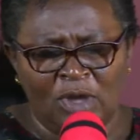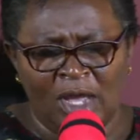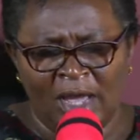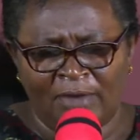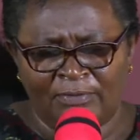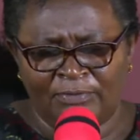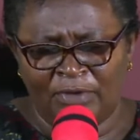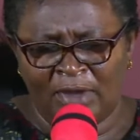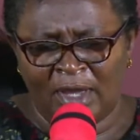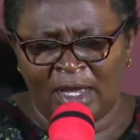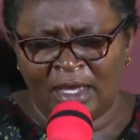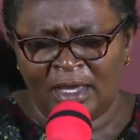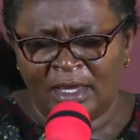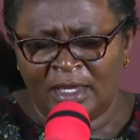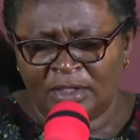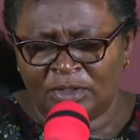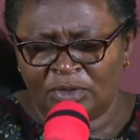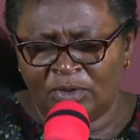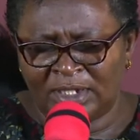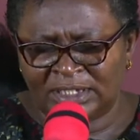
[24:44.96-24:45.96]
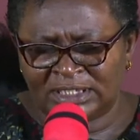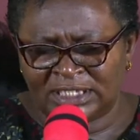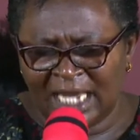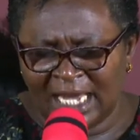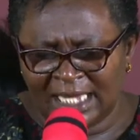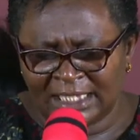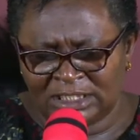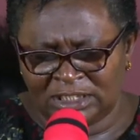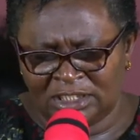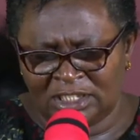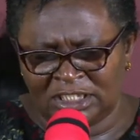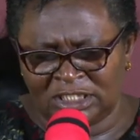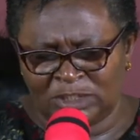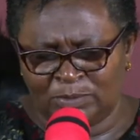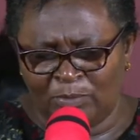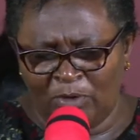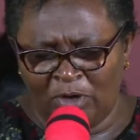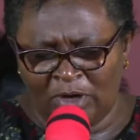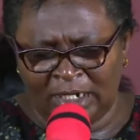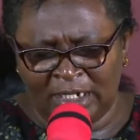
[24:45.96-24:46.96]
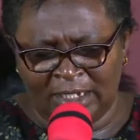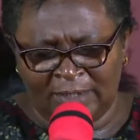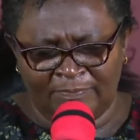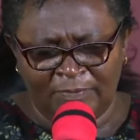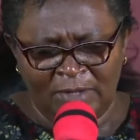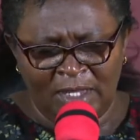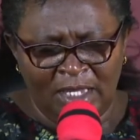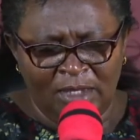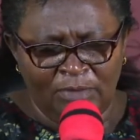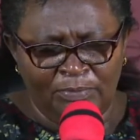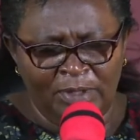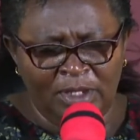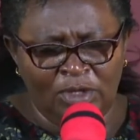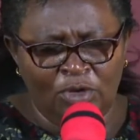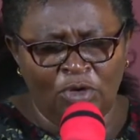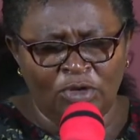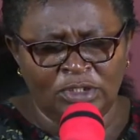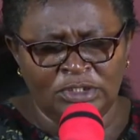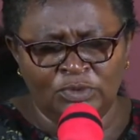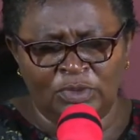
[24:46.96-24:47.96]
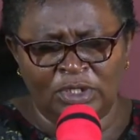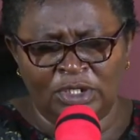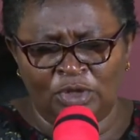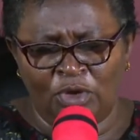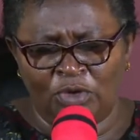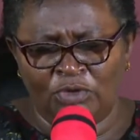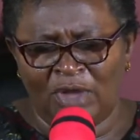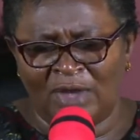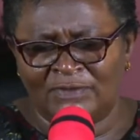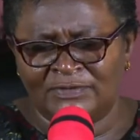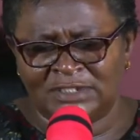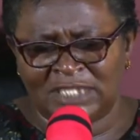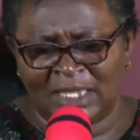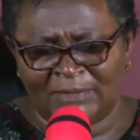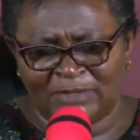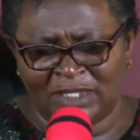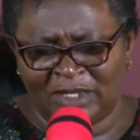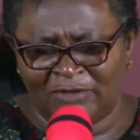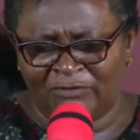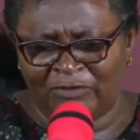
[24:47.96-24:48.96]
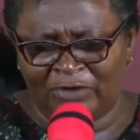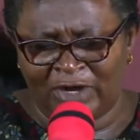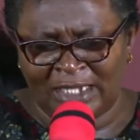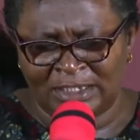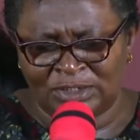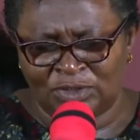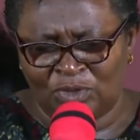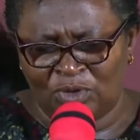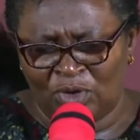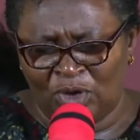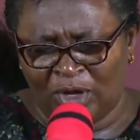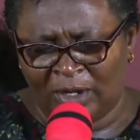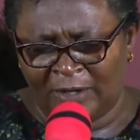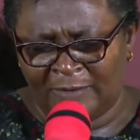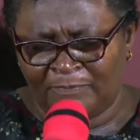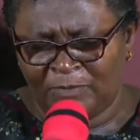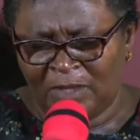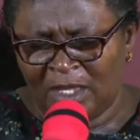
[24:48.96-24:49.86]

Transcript: have your, your touch this morning because we know you have something for us, oh God.